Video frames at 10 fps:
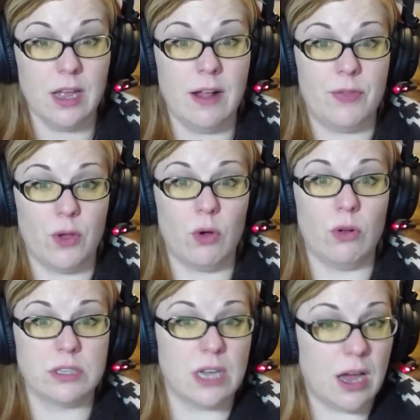the
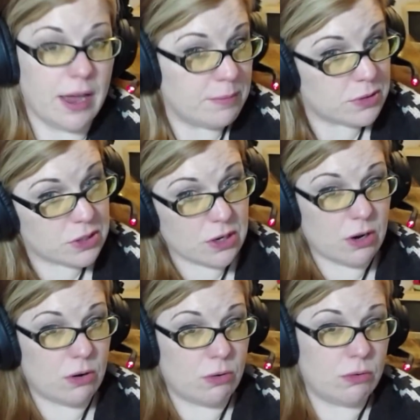whole time.
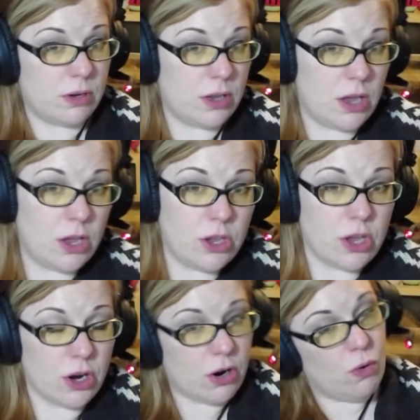So,
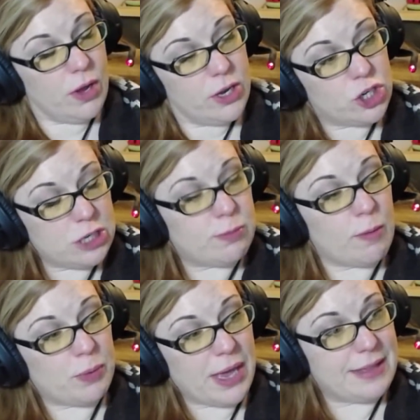you know, she's
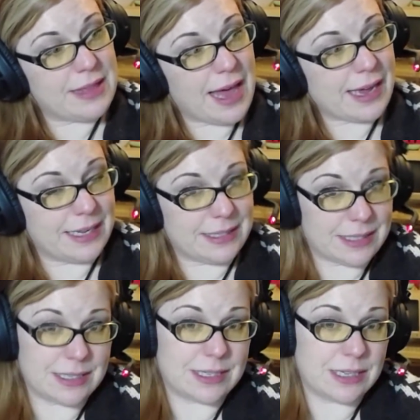been playing that
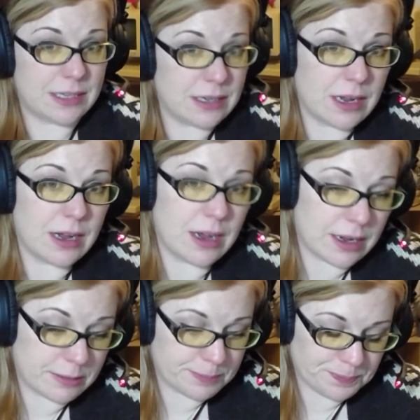consistent.
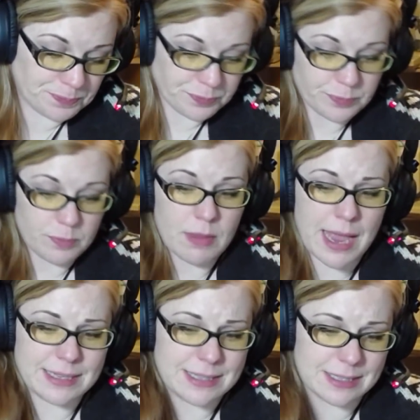
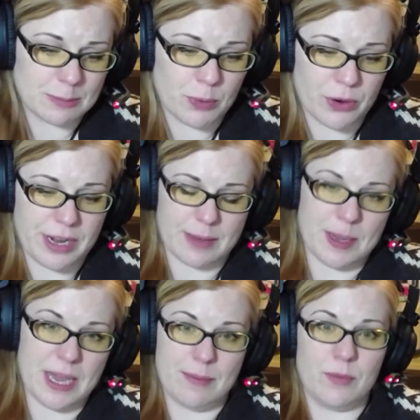As disappointed as
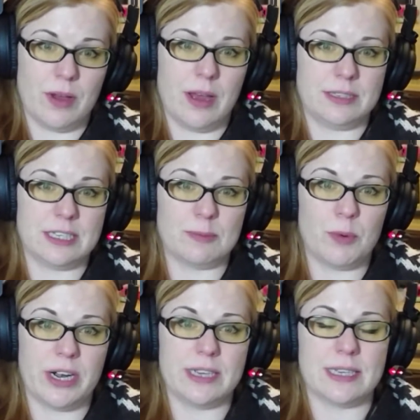I am
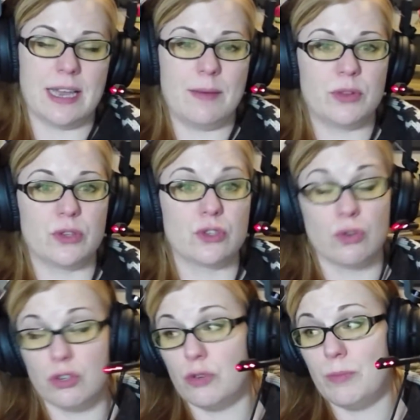with the
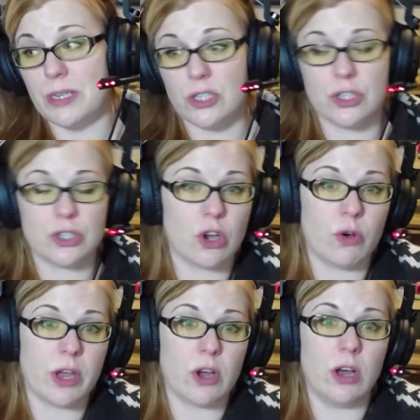social messages
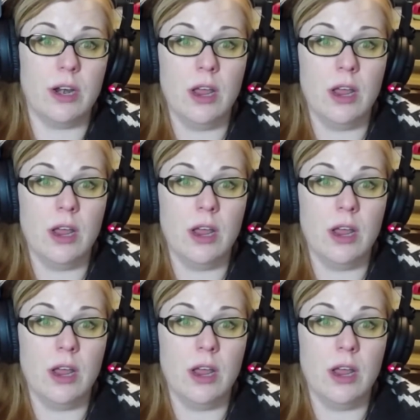going on,